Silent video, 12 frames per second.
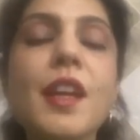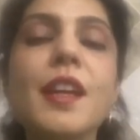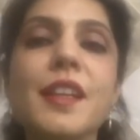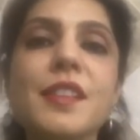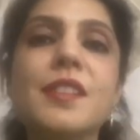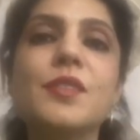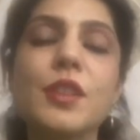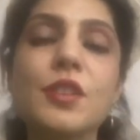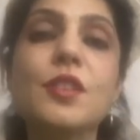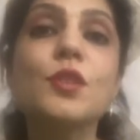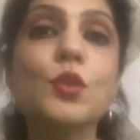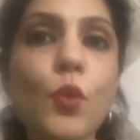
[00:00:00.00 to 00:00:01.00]
it is rich
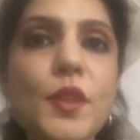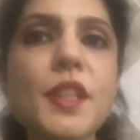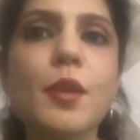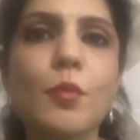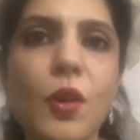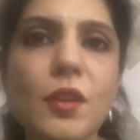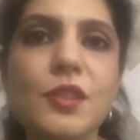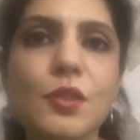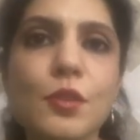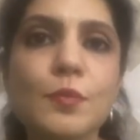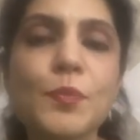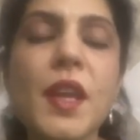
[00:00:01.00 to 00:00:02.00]
in sodium
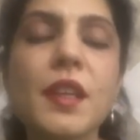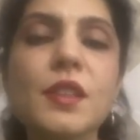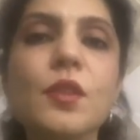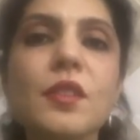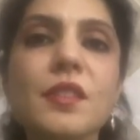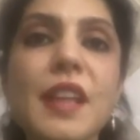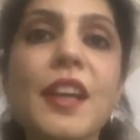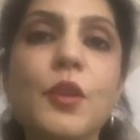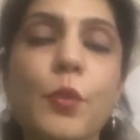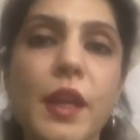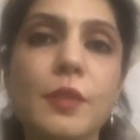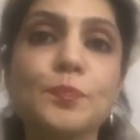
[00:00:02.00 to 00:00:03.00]
also. So that
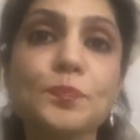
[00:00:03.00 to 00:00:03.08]
way.